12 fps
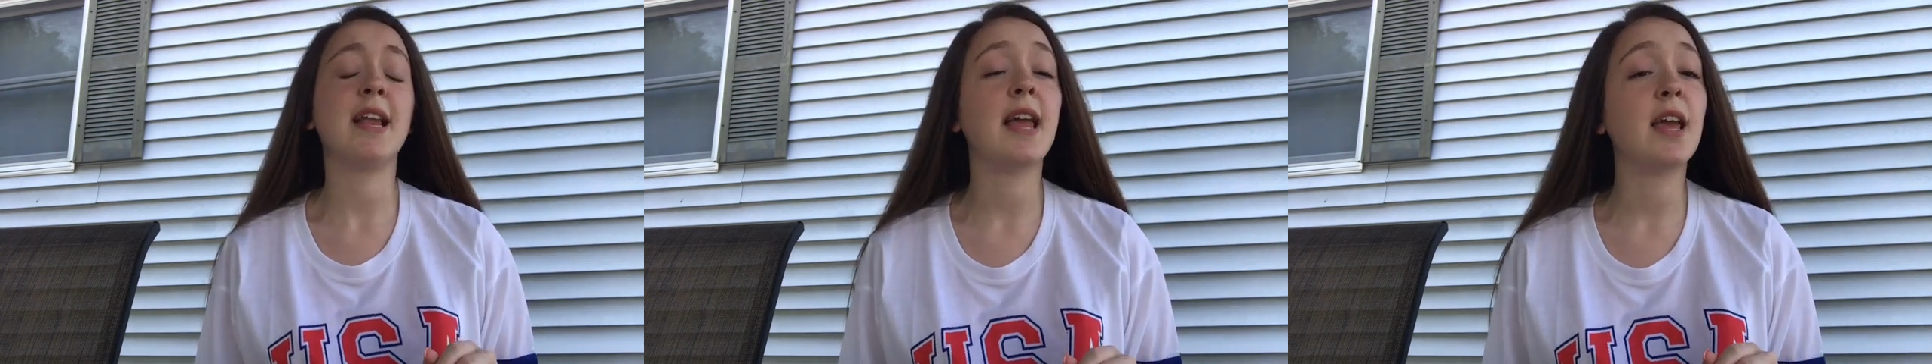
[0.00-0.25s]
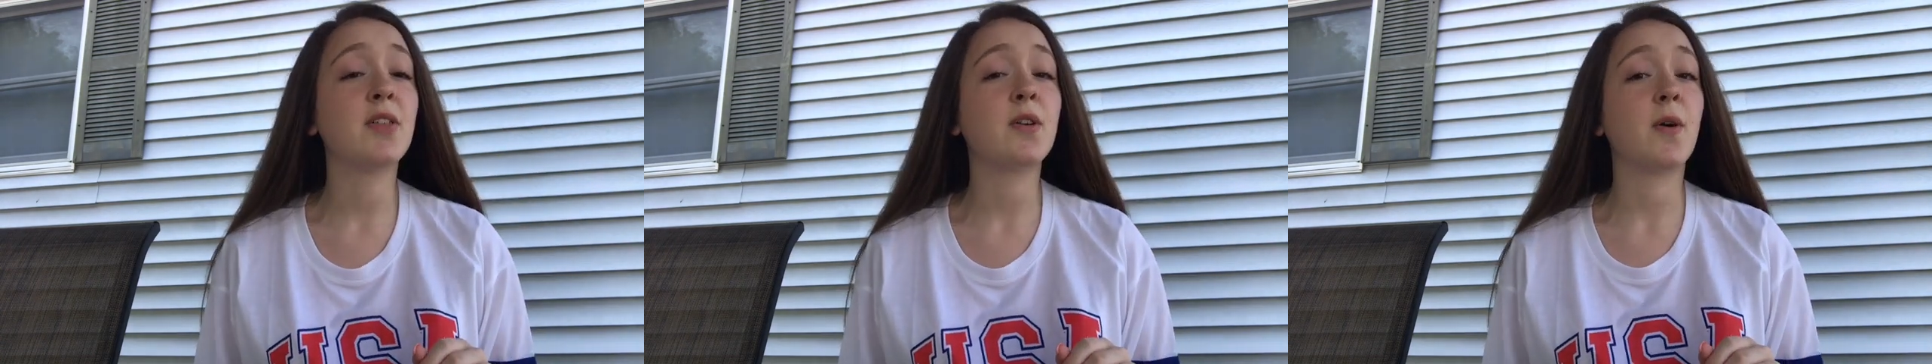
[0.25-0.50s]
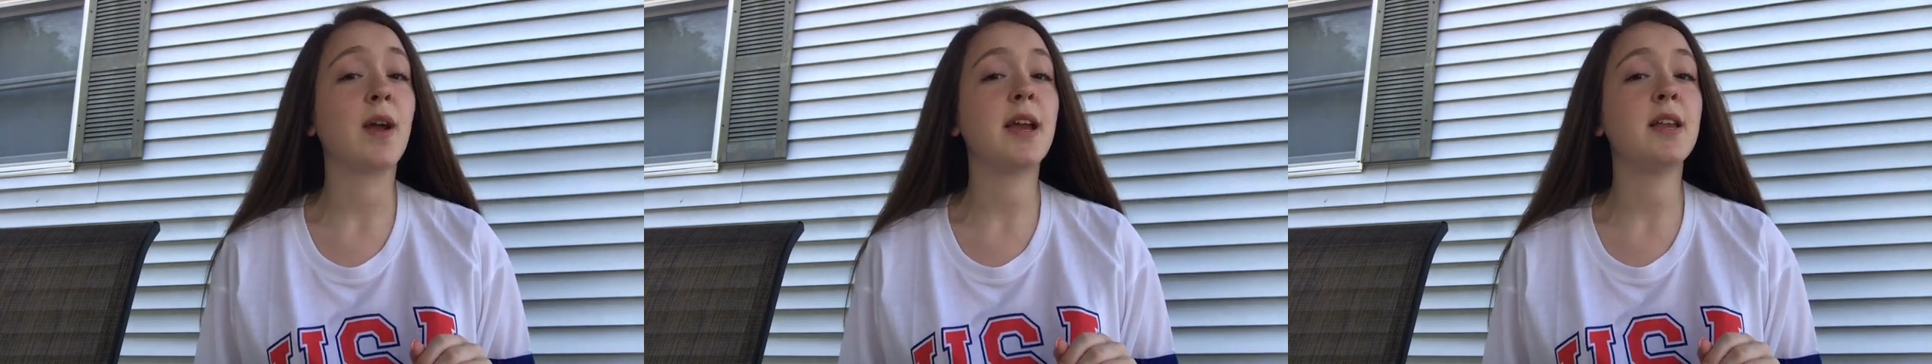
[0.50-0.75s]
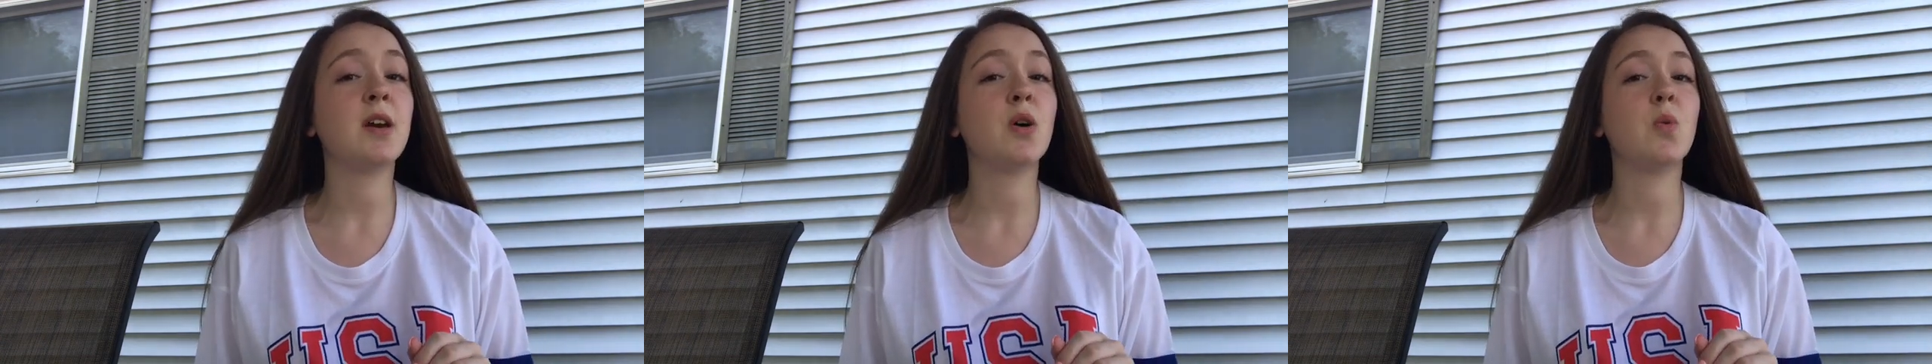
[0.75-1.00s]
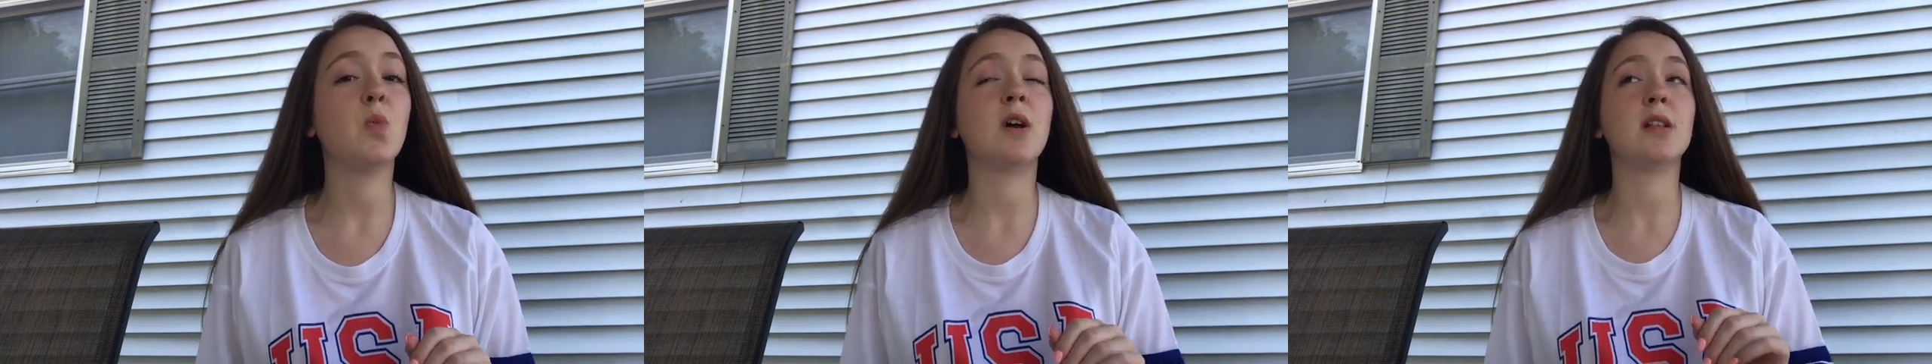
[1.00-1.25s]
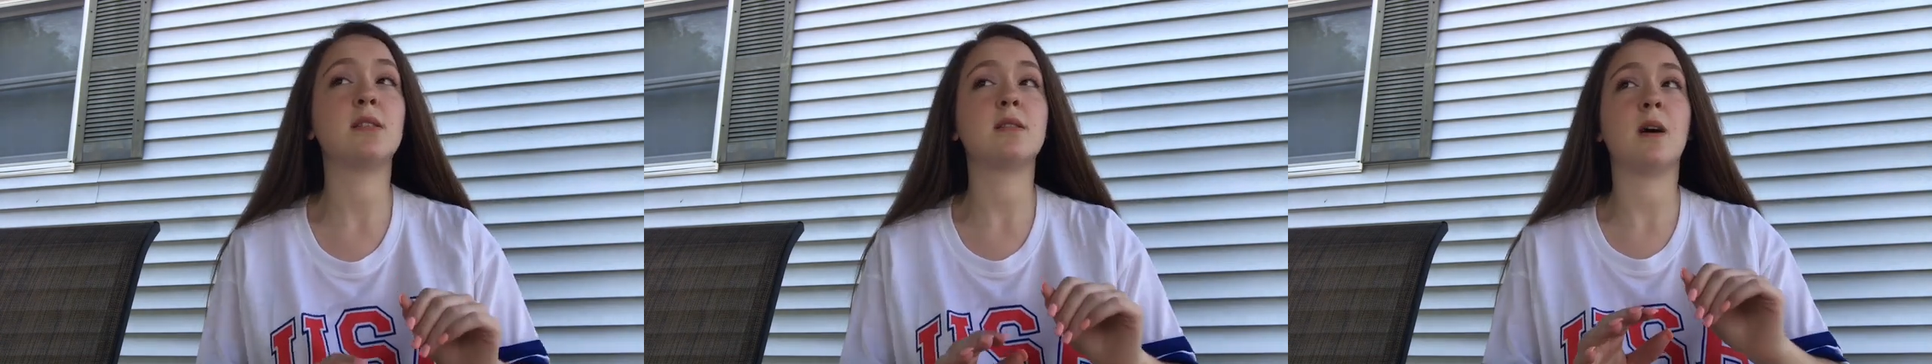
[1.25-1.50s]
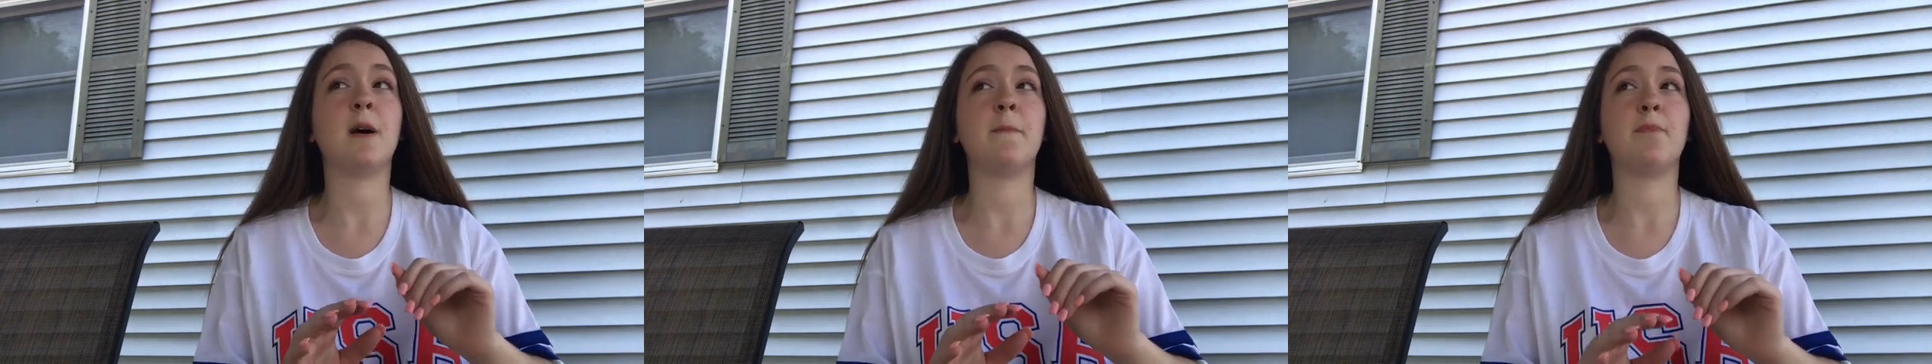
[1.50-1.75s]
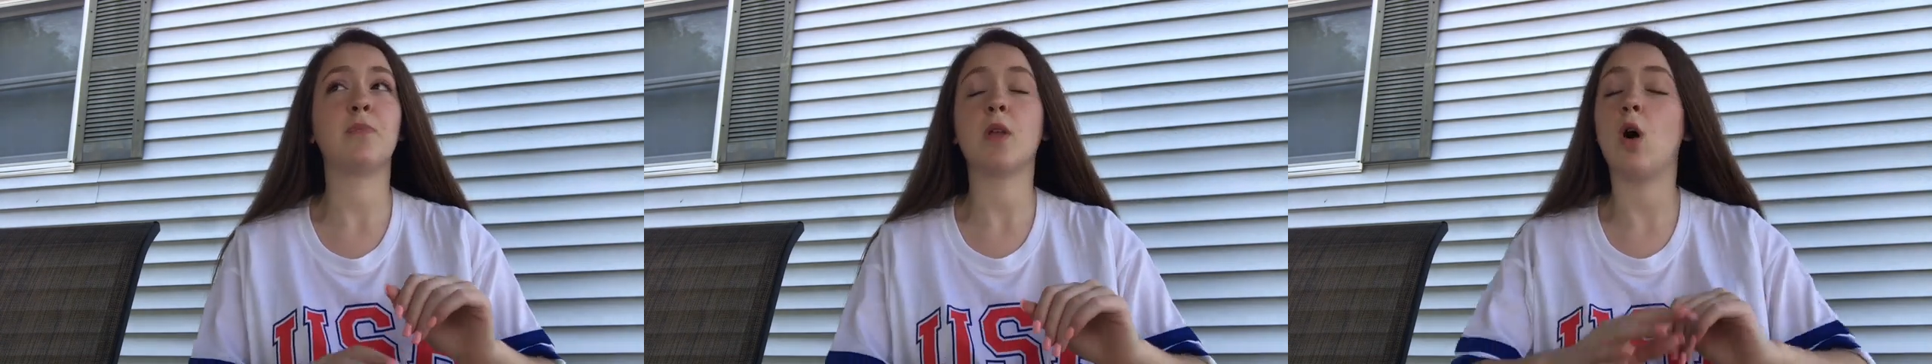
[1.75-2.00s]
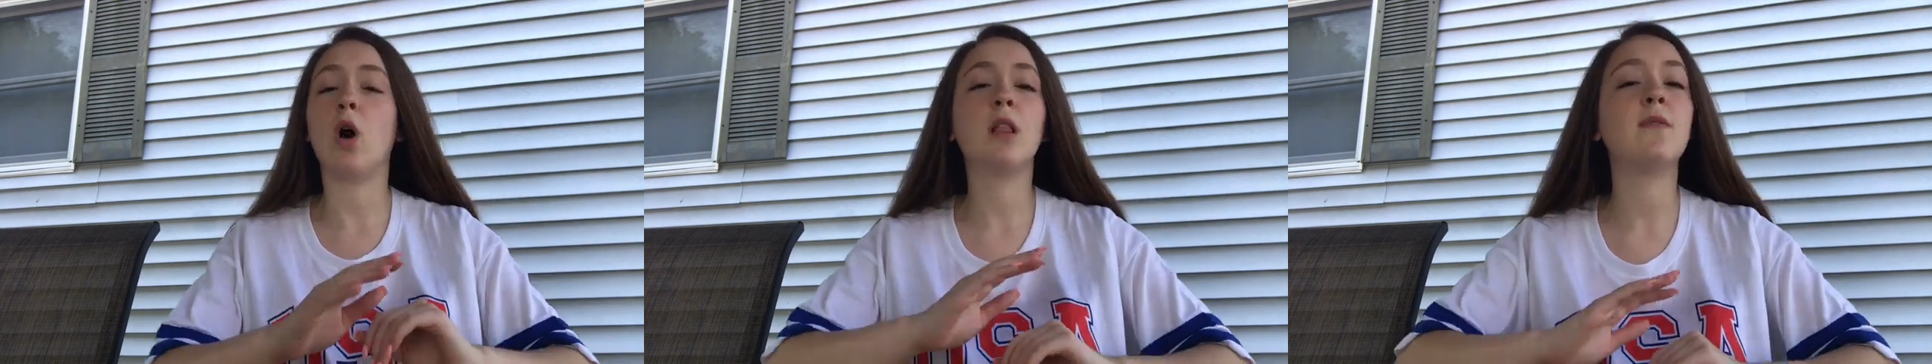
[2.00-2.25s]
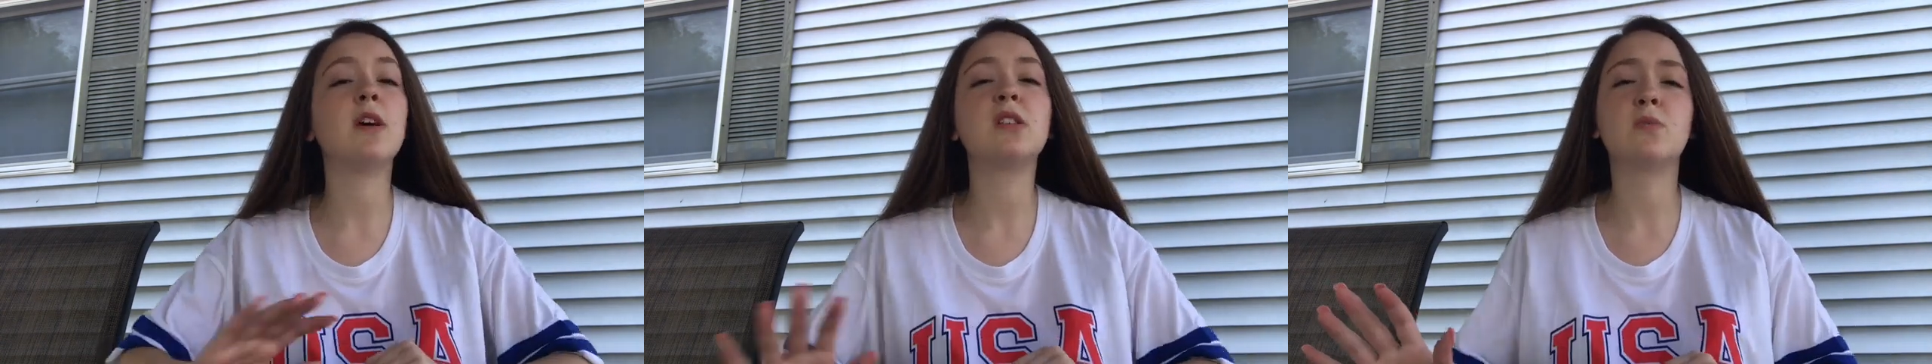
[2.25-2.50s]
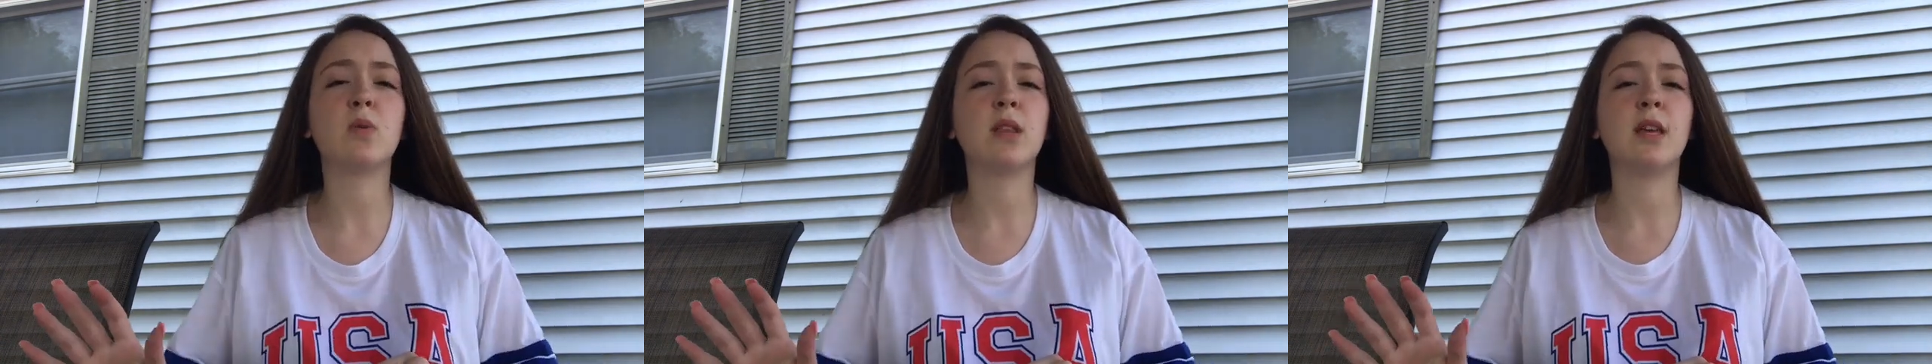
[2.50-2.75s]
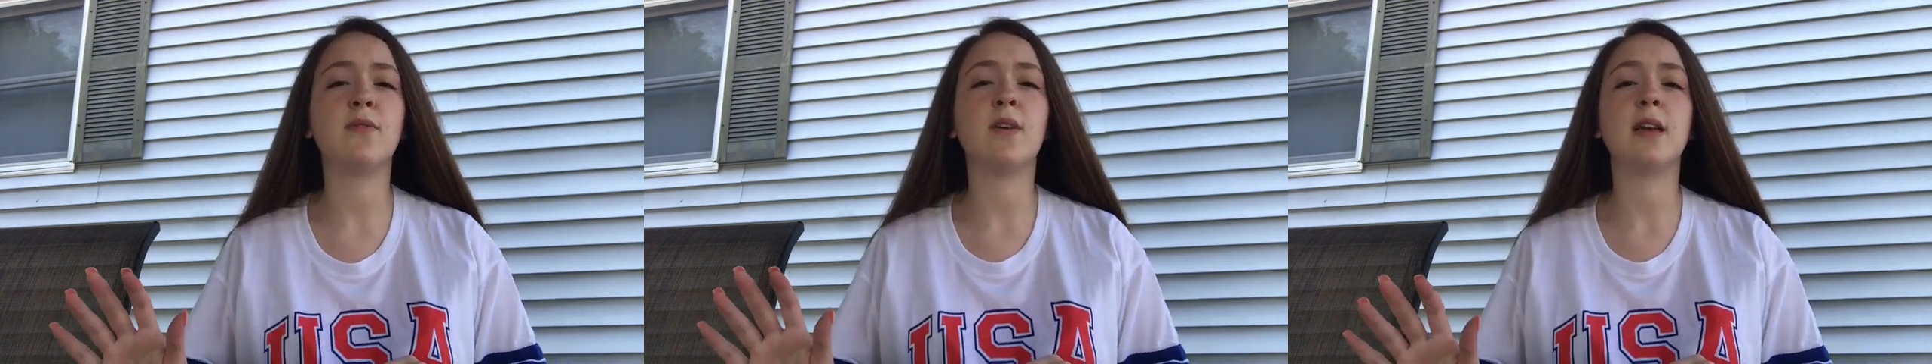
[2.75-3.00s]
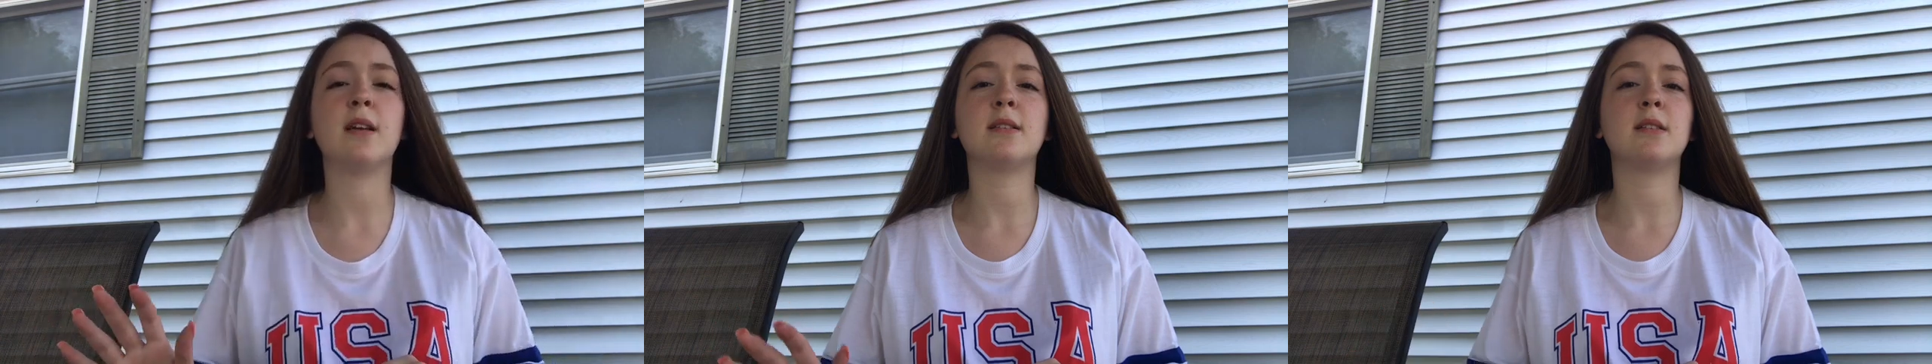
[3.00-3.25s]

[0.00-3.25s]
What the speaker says: In eighth grade, once all of us were leaving,